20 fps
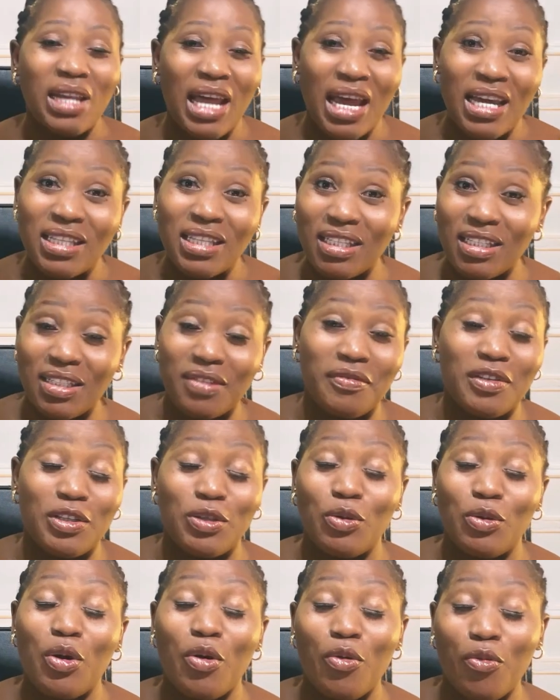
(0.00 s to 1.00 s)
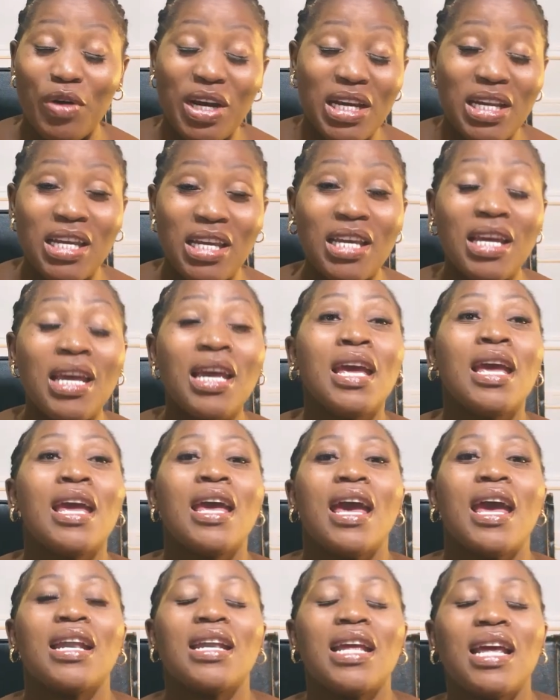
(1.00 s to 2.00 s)
like this video already
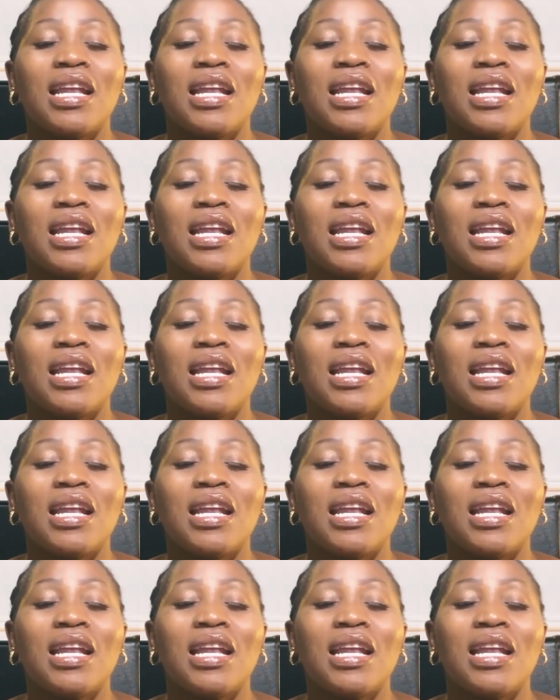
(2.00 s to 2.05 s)
and